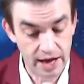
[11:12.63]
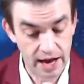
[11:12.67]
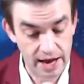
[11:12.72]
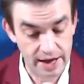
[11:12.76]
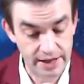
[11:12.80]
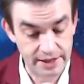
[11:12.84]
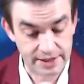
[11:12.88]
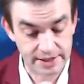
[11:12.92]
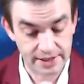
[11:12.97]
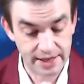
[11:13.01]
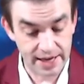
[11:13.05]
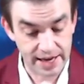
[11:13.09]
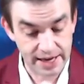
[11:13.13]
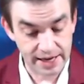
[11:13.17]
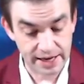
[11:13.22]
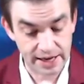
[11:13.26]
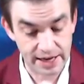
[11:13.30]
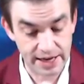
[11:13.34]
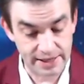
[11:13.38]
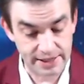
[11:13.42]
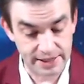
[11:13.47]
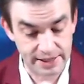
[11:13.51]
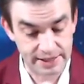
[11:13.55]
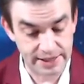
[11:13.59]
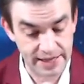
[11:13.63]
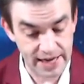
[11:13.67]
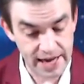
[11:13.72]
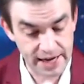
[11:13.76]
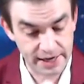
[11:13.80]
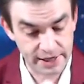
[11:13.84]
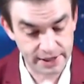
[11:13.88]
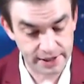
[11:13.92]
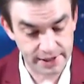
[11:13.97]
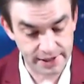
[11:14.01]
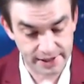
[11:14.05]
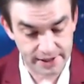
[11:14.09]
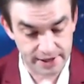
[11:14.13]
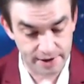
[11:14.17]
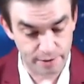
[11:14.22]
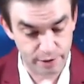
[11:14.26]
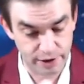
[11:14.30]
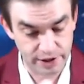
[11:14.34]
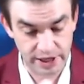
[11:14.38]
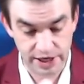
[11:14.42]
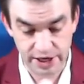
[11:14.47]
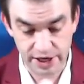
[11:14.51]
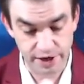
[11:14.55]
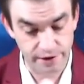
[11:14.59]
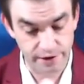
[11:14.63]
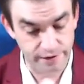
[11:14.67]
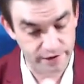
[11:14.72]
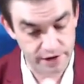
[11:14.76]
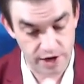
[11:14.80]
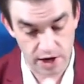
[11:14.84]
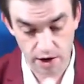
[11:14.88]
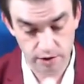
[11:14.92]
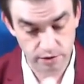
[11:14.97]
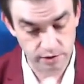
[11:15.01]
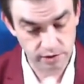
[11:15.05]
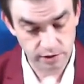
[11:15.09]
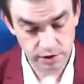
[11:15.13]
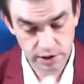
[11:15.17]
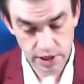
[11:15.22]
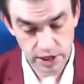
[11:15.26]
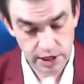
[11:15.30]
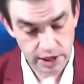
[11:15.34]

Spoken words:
it's like it's attached to someone that you've known.